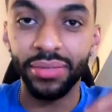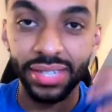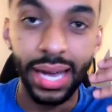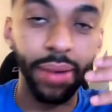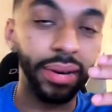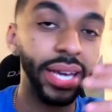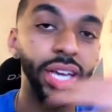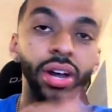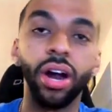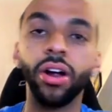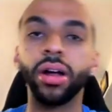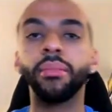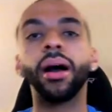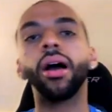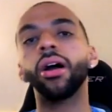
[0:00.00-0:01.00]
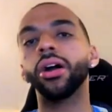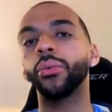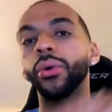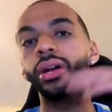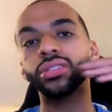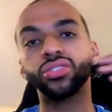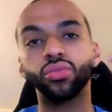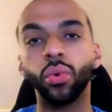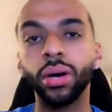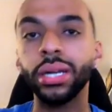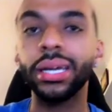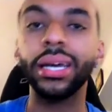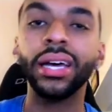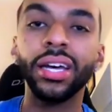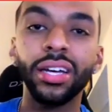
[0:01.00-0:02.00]
Like, you're hurting my heart. We're in
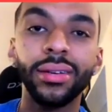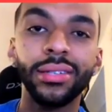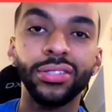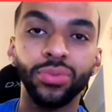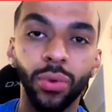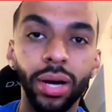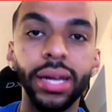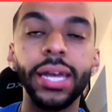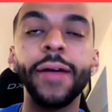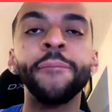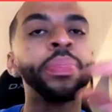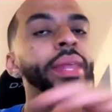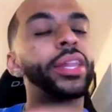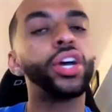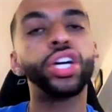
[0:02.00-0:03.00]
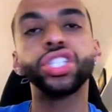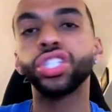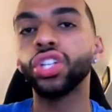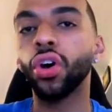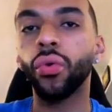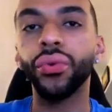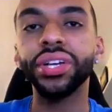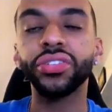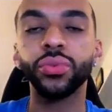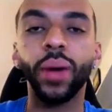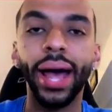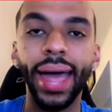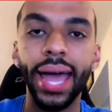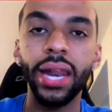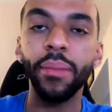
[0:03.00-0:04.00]
2020. There's no reason
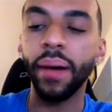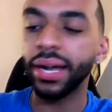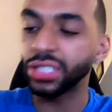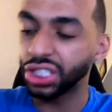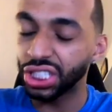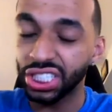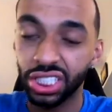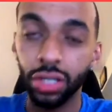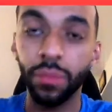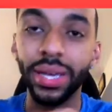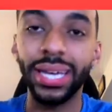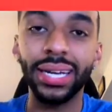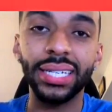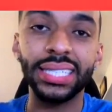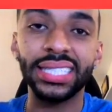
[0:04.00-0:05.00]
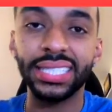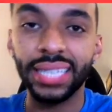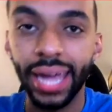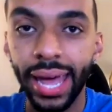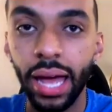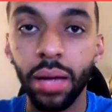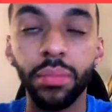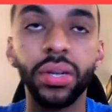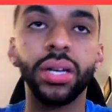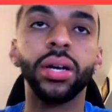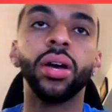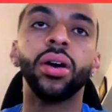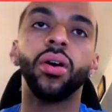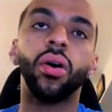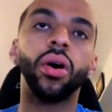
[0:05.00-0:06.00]
why anybody should still be getting scammed
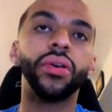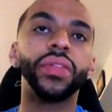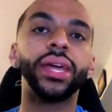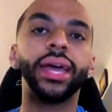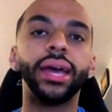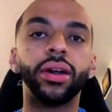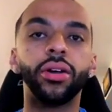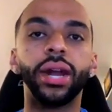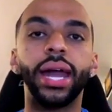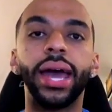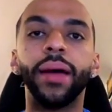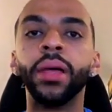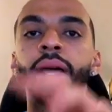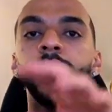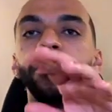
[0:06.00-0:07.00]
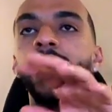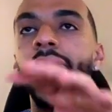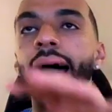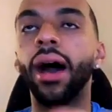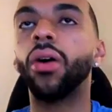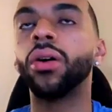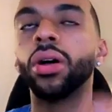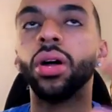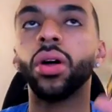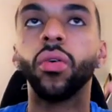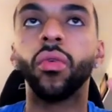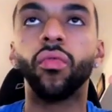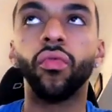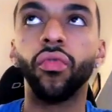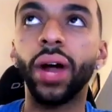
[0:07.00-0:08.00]
on the internet. Now,
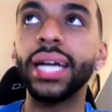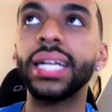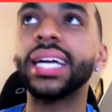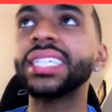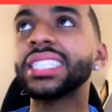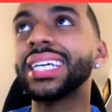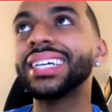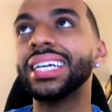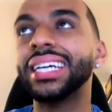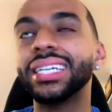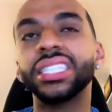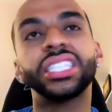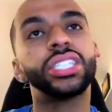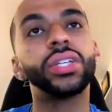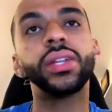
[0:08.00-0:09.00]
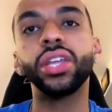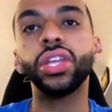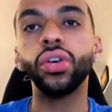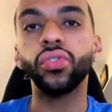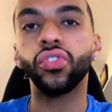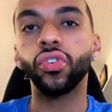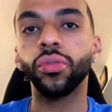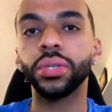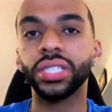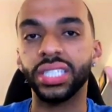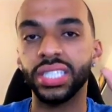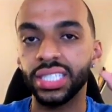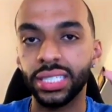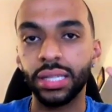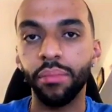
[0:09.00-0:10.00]
let's get into the YouTube, because
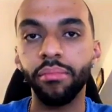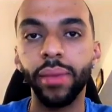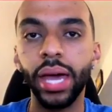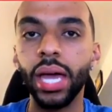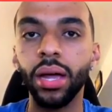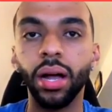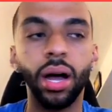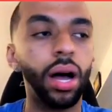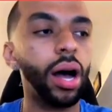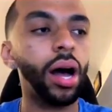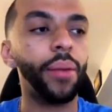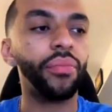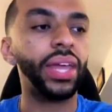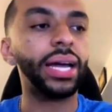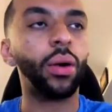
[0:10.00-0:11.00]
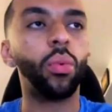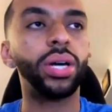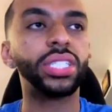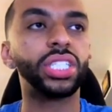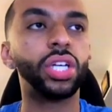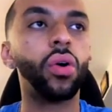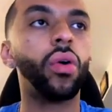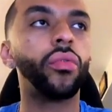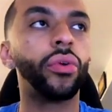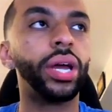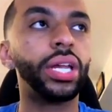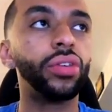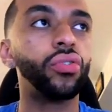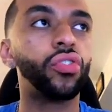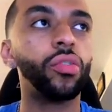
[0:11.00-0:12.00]
this is the main thing I wanted to go over in
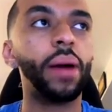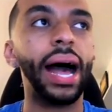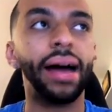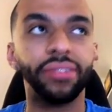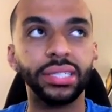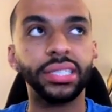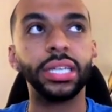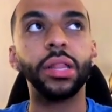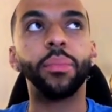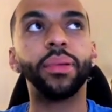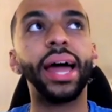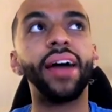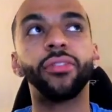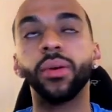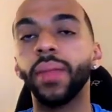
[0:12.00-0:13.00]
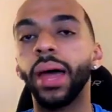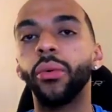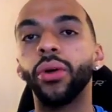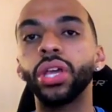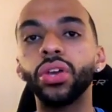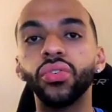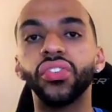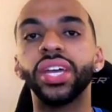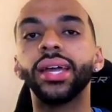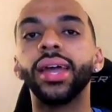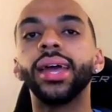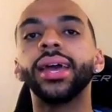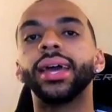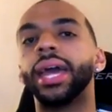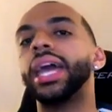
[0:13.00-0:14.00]
YouTube. Obviously, the platform that we're using
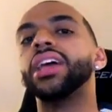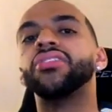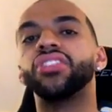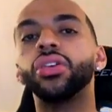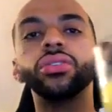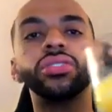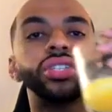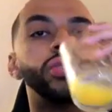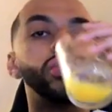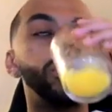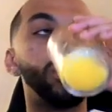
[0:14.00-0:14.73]
is YouTube.